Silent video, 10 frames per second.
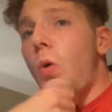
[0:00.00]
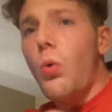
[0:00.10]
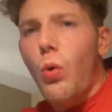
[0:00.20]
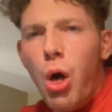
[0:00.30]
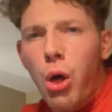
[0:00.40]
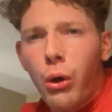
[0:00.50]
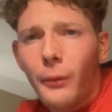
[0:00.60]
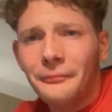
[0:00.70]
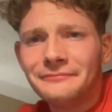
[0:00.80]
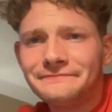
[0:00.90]

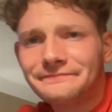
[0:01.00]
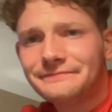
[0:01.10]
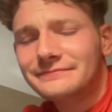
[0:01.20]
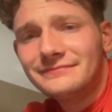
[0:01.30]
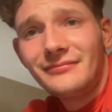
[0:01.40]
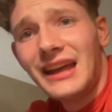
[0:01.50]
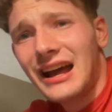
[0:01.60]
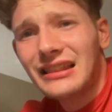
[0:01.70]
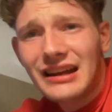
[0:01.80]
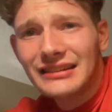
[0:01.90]
Got
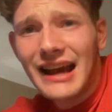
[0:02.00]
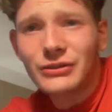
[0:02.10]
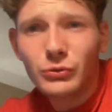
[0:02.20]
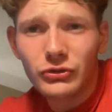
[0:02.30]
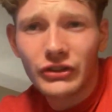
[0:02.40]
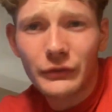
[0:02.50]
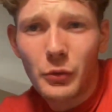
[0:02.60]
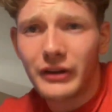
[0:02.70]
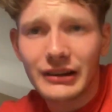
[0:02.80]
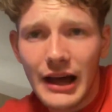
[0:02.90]
a lot of Latitude
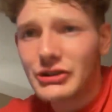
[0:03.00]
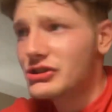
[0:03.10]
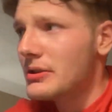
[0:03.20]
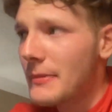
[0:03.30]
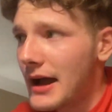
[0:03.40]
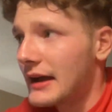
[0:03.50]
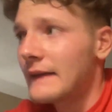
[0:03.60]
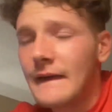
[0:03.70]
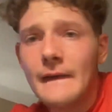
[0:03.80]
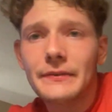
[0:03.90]
64 and Clash in the bag.
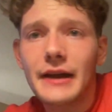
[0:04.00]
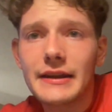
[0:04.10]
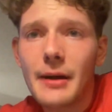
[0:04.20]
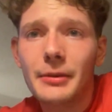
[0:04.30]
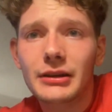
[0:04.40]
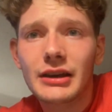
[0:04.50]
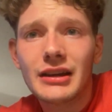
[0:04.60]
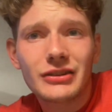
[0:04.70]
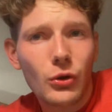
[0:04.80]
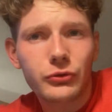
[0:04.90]
Dynamic,
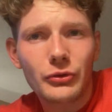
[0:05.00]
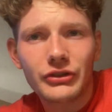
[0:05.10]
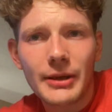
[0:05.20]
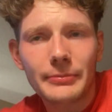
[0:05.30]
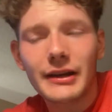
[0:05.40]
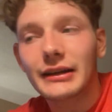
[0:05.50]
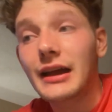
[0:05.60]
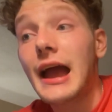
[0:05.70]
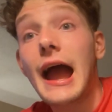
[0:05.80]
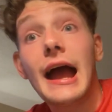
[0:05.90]
it's also the same thing.
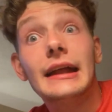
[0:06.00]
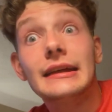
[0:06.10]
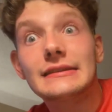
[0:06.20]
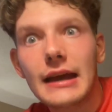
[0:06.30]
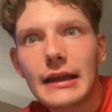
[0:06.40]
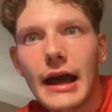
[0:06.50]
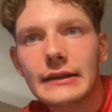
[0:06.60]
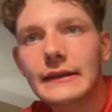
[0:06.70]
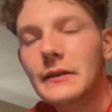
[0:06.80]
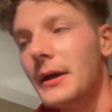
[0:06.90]
It's getting
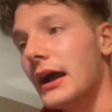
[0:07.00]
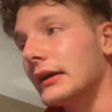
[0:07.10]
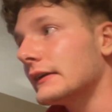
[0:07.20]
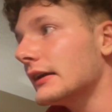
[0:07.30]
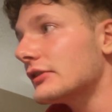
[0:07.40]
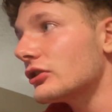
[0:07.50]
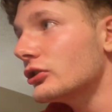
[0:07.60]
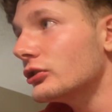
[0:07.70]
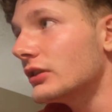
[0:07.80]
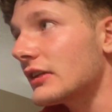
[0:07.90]
added to the bag. It's a
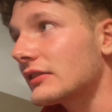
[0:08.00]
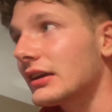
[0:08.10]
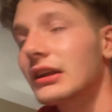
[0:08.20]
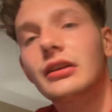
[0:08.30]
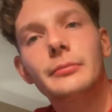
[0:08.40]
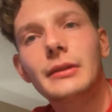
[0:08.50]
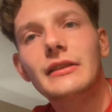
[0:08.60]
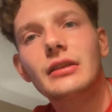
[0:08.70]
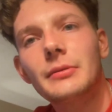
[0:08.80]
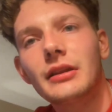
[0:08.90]
good, that's
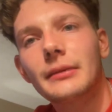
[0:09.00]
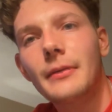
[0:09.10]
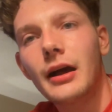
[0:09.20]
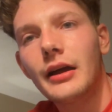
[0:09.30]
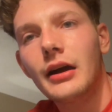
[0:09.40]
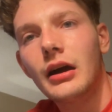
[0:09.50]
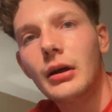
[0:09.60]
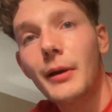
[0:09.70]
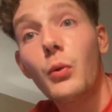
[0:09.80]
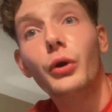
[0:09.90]
gonna be like my
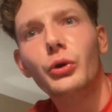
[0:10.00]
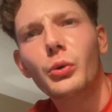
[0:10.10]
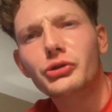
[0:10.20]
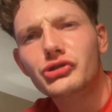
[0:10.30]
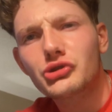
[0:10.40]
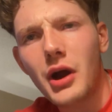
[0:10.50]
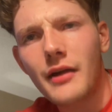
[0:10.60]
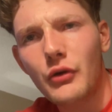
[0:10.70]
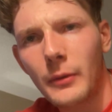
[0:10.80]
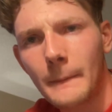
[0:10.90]
workhorse
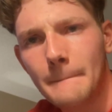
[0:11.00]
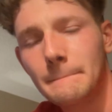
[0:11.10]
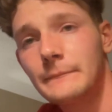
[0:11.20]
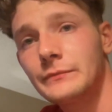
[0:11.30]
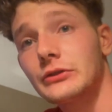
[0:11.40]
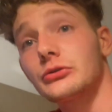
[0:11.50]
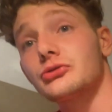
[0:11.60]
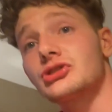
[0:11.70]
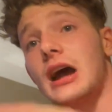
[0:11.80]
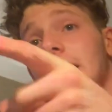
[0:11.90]
driver. So
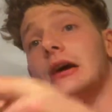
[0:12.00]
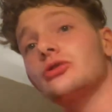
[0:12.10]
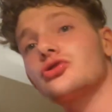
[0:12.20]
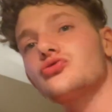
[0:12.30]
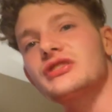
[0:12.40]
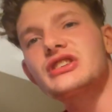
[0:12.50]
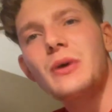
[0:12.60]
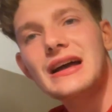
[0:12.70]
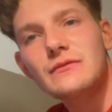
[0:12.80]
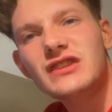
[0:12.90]
shout out to Ricky
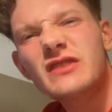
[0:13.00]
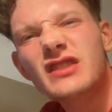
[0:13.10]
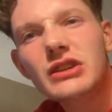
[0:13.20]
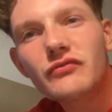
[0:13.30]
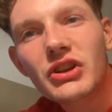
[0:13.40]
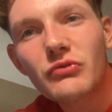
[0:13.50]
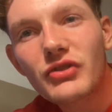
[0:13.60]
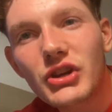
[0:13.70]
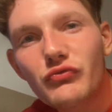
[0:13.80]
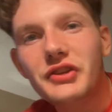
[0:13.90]

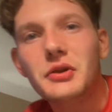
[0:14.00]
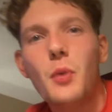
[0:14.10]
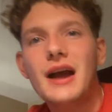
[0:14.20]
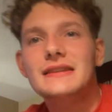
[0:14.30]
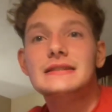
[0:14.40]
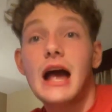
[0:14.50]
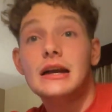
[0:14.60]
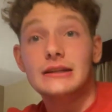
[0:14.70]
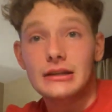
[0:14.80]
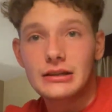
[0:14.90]
Wysocki.